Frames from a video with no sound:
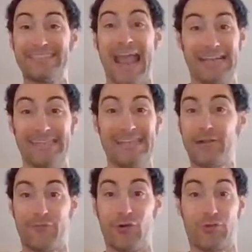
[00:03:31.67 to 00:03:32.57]

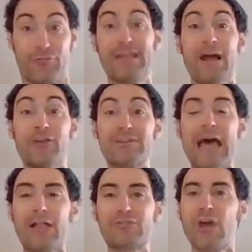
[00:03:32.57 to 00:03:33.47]
technique for
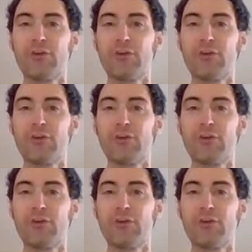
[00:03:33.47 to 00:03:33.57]
$300.